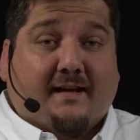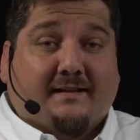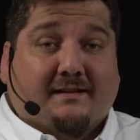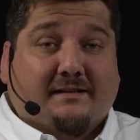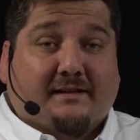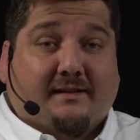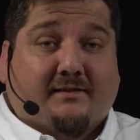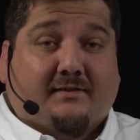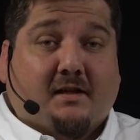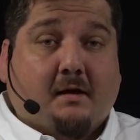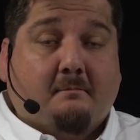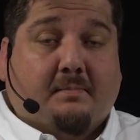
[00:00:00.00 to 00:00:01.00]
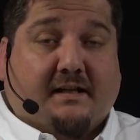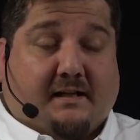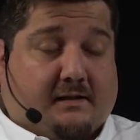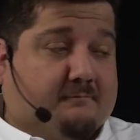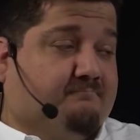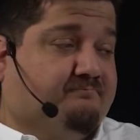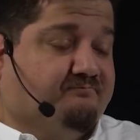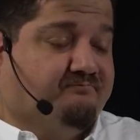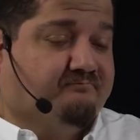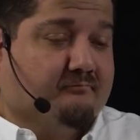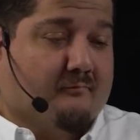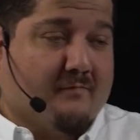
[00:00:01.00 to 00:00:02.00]
analytics company.
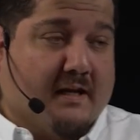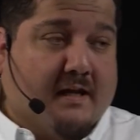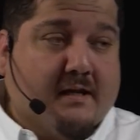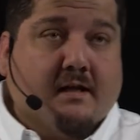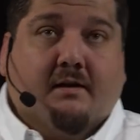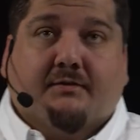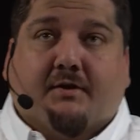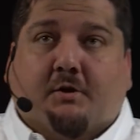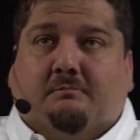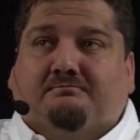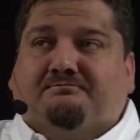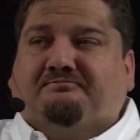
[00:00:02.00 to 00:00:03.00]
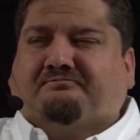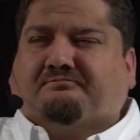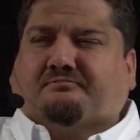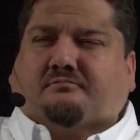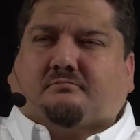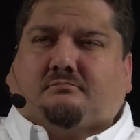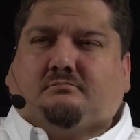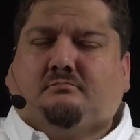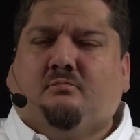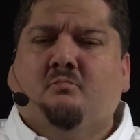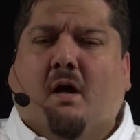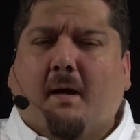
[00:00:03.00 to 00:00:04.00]
So
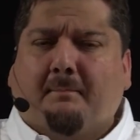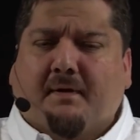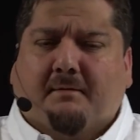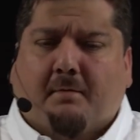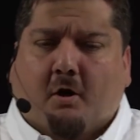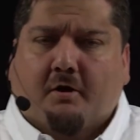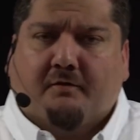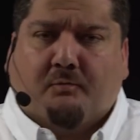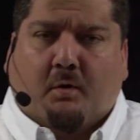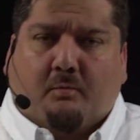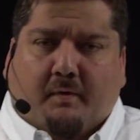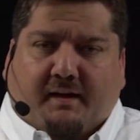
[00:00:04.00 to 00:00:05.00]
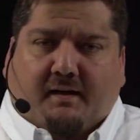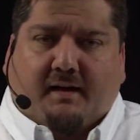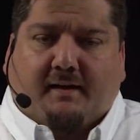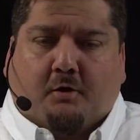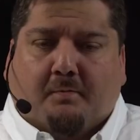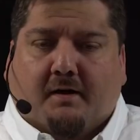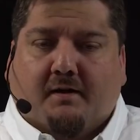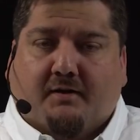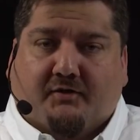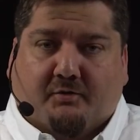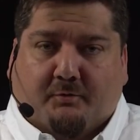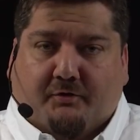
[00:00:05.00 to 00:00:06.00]
a big part of what we help our
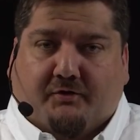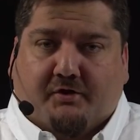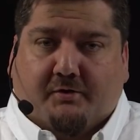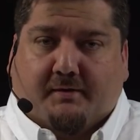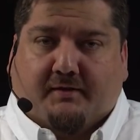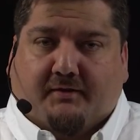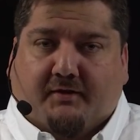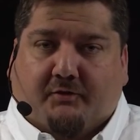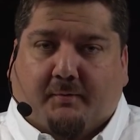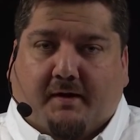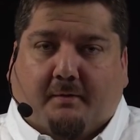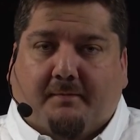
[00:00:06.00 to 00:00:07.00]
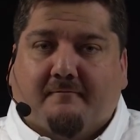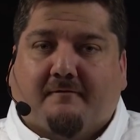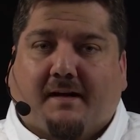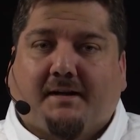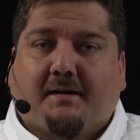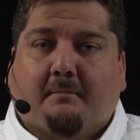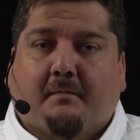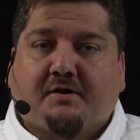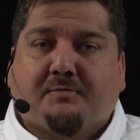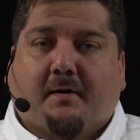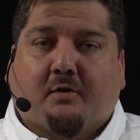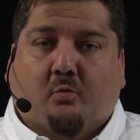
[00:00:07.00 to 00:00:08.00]
customers do is we help them find a
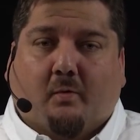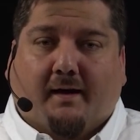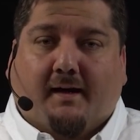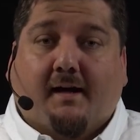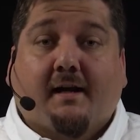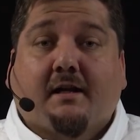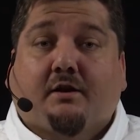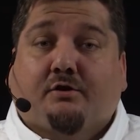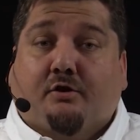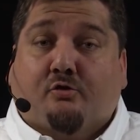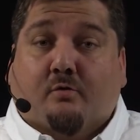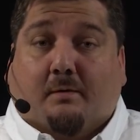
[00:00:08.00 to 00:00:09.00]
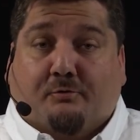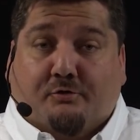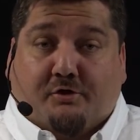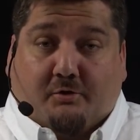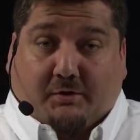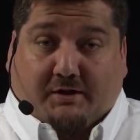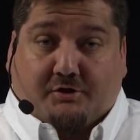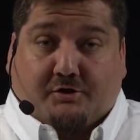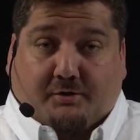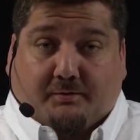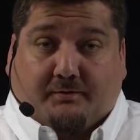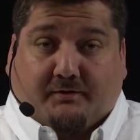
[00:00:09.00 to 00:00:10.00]
much better way to troubleshoot
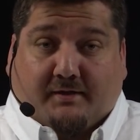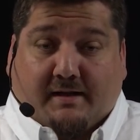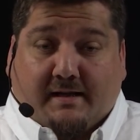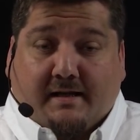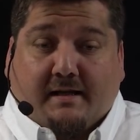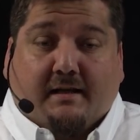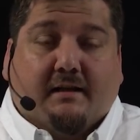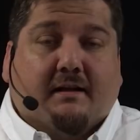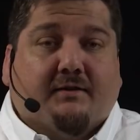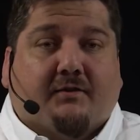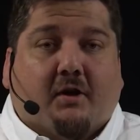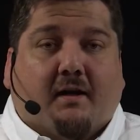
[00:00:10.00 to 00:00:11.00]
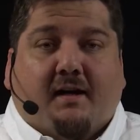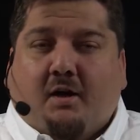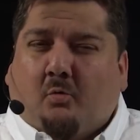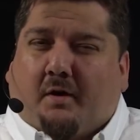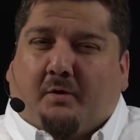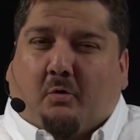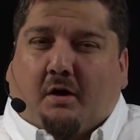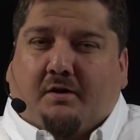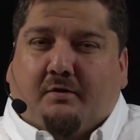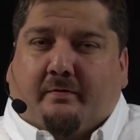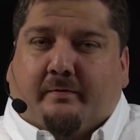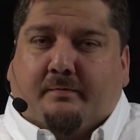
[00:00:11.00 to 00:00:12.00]
issues. And so I kind of want to
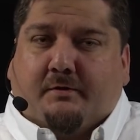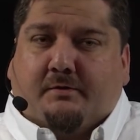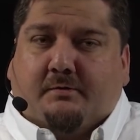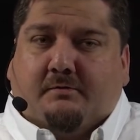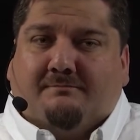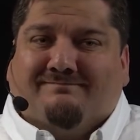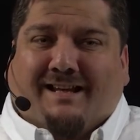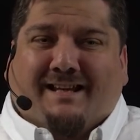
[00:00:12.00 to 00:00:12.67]
walk you through